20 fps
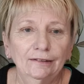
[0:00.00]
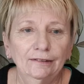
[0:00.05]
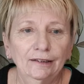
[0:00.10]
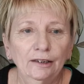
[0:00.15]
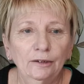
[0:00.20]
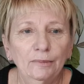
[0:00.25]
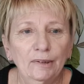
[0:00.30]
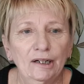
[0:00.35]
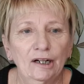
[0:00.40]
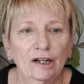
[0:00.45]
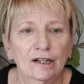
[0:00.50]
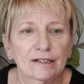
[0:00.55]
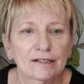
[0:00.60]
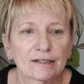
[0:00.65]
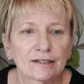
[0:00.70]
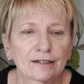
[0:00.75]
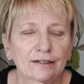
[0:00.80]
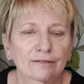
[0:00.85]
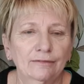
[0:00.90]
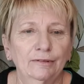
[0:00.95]
that'll be
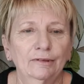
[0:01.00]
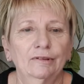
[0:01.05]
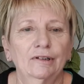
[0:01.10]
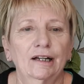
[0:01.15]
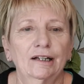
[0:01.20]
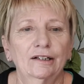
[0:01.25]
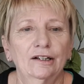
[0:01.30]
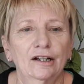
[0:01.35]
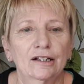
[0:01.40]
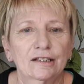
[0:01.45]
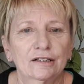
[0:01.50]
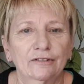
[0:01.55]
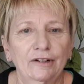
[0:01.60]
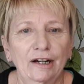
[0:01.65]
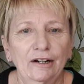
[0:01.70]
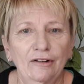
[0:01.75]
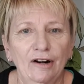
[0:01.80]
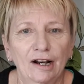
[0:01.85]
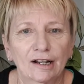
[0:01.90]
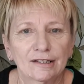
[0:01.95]
nice. We'll get nice
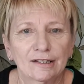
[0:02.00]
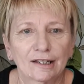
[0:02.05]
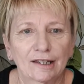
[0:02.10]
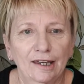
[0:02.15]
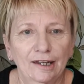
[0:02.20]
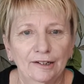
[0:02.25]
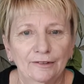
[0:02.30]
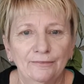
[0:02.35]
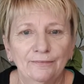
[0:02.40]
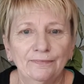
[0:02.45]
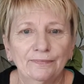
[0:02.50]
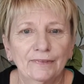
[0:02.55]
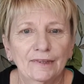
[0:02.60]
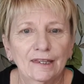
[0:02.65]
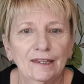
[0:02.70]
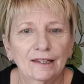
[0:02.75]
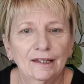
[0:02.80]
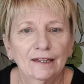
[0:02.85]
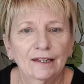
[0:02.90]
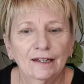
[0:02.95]
green grass again.
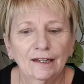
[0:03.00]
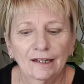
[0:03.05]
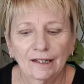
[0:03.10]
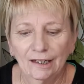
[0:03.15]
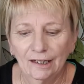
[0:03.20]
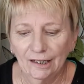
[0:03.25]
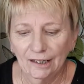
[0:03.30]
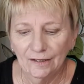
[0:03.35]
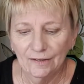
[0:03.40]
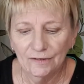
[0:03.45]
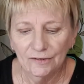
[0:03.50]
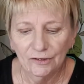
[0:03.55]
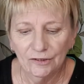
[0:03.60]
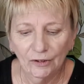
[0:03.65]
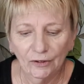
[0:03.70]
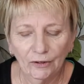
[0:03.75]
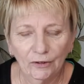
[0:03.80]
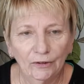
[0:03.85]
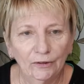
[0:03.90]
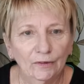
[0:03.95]

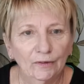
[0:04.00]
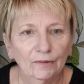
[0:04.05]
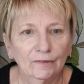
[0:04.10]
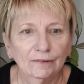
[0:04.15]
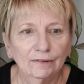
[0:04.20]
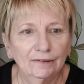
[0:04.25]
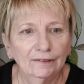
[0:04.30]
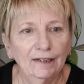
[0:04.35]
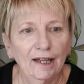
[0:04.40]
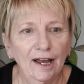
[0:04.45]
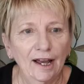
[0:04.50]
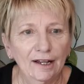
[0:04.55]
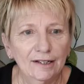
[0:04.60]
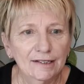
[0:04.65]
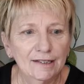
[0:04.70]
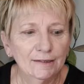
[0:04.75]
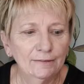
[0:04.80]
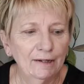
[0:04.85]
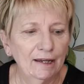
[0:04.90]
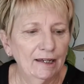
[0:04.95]
So
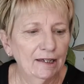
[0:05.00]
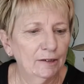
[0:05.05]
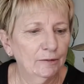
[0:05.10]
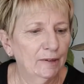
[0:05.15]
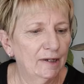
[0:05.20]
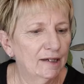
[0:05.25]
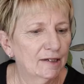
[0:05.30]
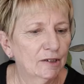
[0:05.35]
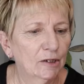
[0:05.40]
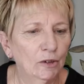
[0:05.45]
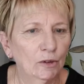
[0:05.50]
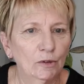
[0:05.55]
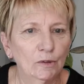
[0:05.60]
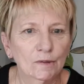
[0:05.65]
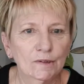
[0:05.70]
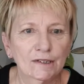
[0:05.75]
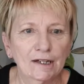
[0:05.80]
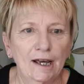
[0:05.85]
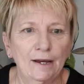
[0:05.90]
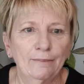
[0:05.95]
last week we
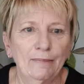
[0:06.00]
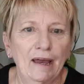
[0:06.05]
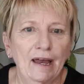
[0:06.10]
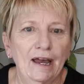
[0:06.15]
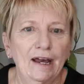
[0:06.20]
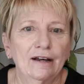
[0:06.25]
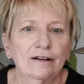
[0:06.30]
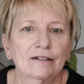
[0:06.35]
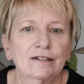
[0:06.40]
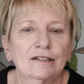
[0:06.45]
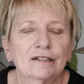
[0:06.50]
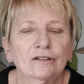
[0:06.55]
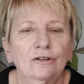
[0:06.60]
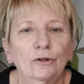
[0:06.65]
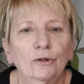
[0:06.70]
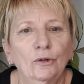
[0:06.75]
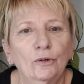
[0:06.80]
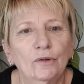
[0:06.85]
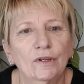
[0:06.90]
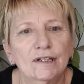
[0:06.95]
talked about
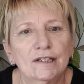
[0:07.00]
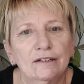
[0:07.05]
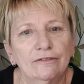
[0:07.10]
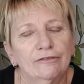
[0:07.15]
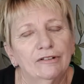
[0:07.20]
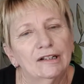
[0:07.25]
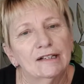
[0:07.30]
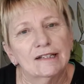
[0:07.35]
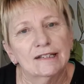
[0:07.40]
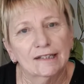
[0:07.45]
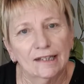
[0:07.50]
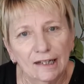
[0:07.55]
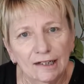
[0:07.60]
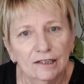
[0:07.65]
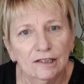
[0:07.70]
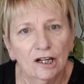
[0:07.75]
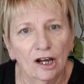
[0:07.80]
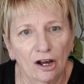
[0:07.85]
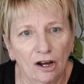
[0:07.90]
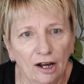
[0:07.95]
all the different skin
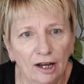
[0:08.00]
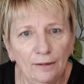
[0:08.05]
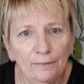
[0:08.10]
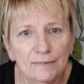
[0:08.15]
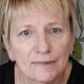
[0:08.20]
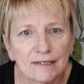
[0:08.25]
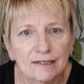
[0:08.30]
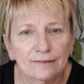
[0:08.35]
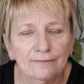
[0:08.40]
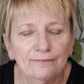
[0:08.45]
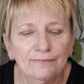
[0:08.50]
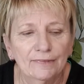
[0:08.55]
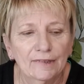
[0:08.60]
types,